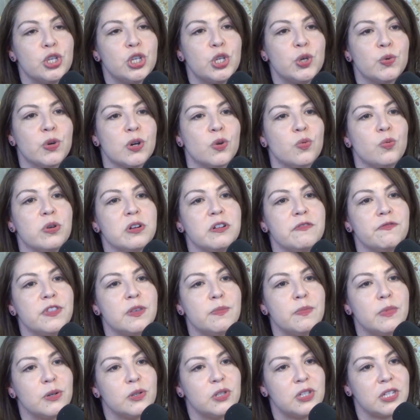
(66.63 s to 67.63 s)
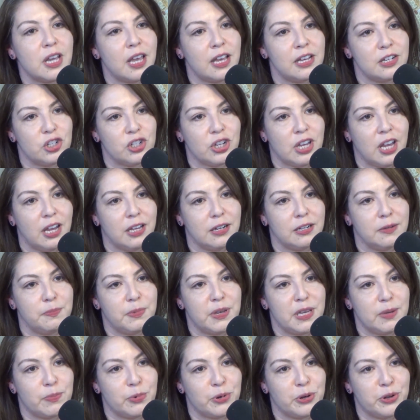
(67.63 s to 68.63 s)
you are one of the most educated
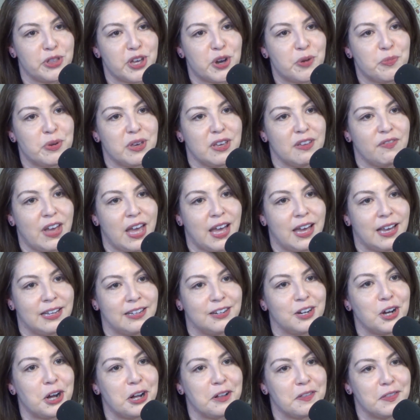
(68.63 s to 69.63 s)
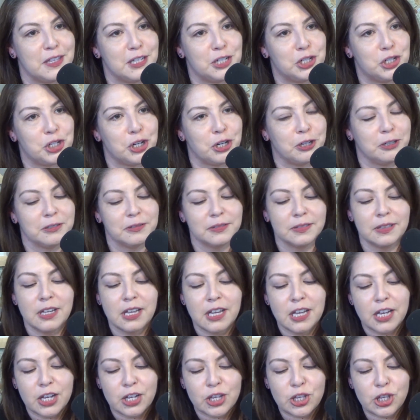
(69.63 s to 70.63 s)
people that we have had on this show.
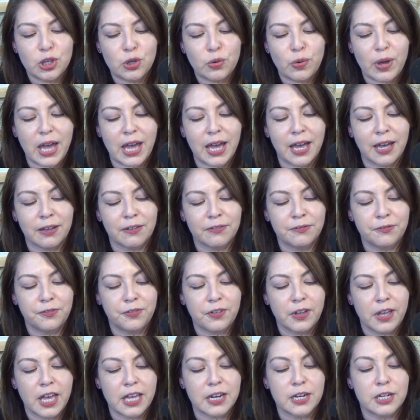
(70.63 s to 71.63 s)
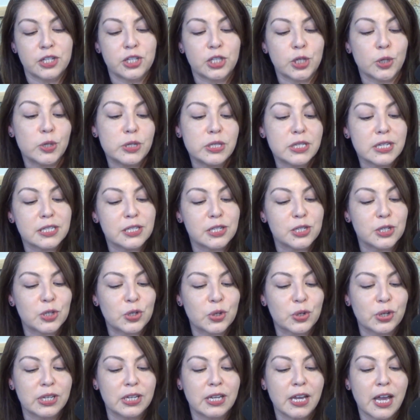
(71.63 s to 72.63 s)
You have an associate's
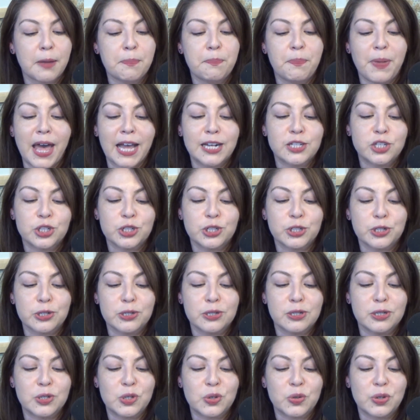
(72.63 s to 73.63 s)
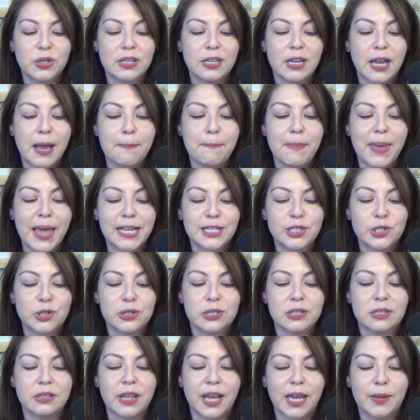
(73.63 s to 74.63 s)
degree, a bachelor's degree, a
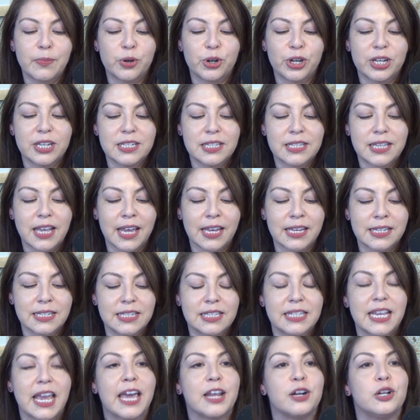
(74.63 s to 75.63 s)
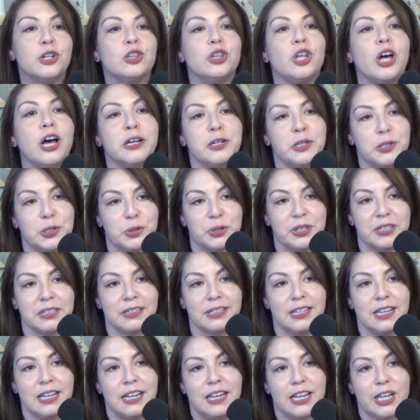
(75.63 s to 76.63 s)
master's in library of science, and a law degree.
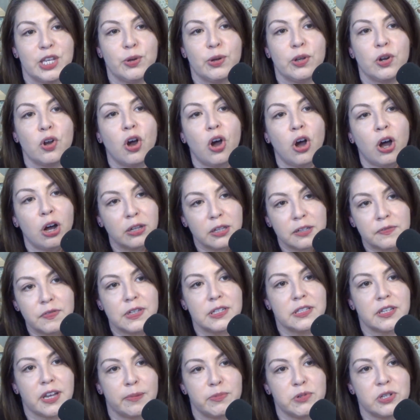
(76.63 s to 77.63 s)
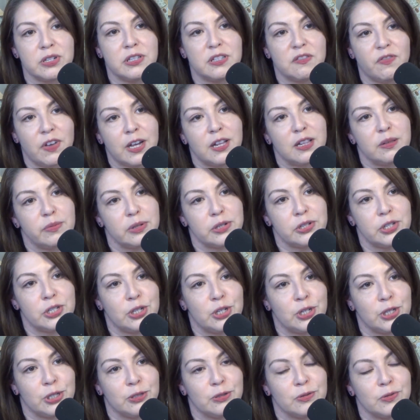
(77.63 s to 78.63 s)
You had all of these options available
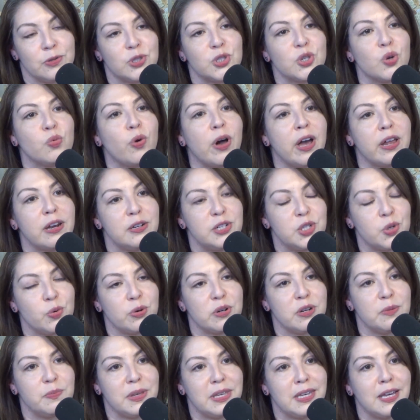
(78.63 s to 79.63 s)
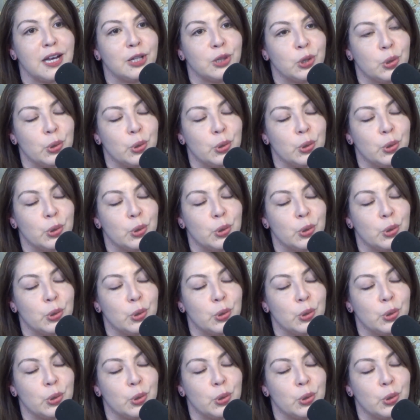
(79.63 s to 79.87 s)
to you, so why did you want to be a